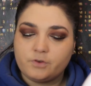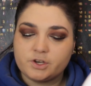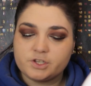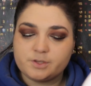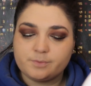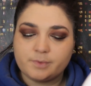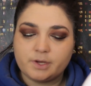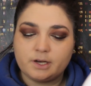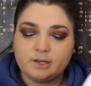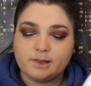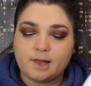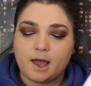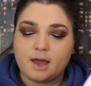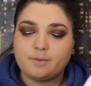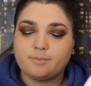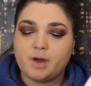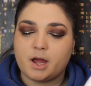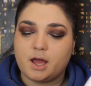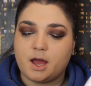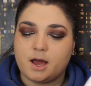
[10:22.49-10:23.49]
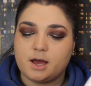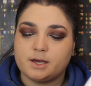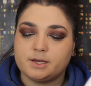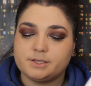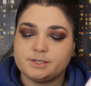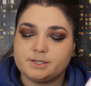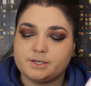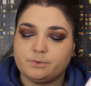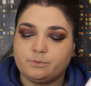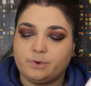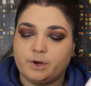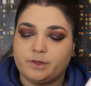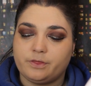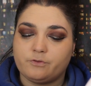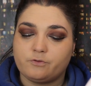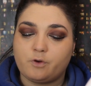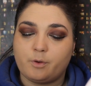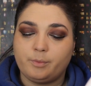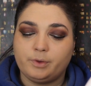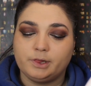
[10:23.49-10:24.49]
First, I'm going to line my eyes
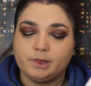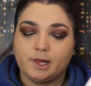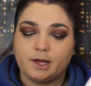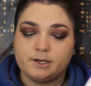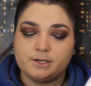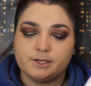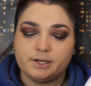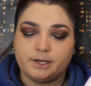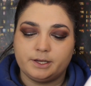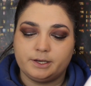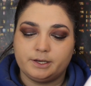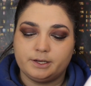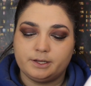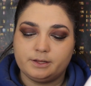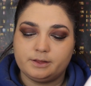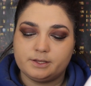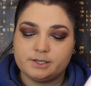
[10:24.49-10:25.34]
with Rimmel London.